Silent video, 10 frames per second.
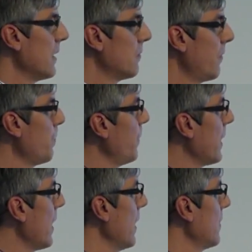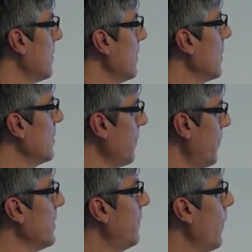and replicate in a
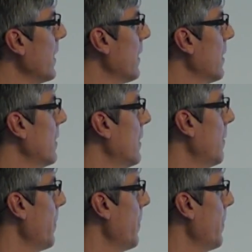different way than